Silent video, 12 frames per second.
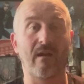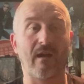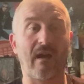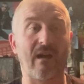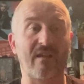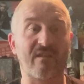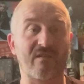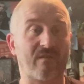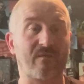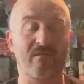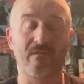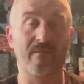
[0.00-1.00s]

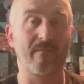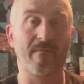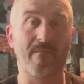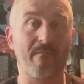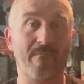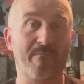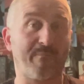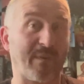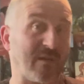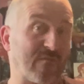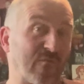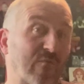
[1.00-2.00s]
has
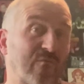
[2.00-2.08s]
been